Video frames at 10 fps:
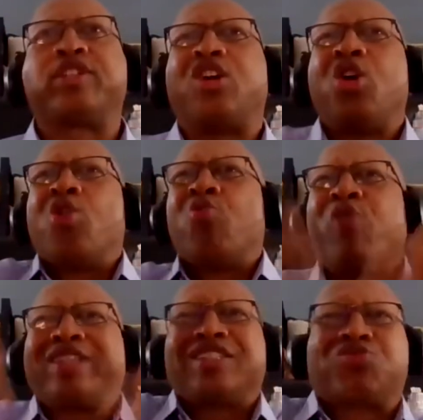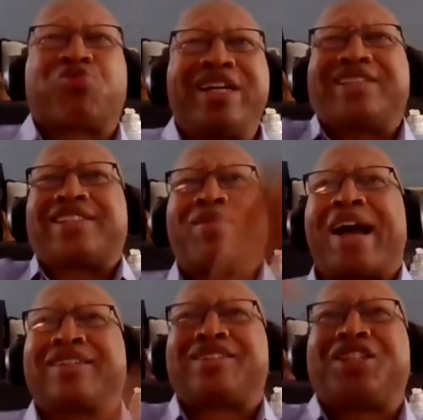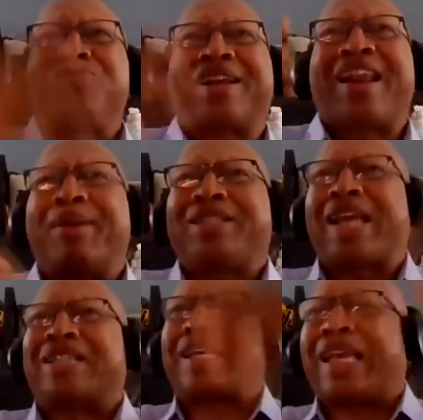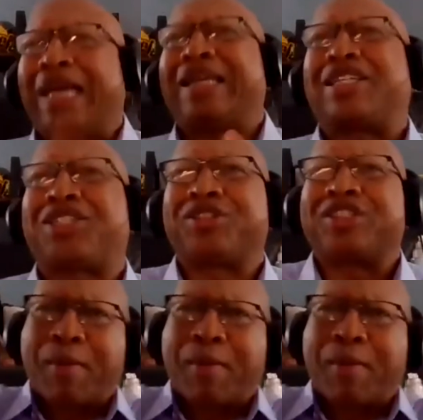Wilson, what does racism have to do with climate change and heat issues?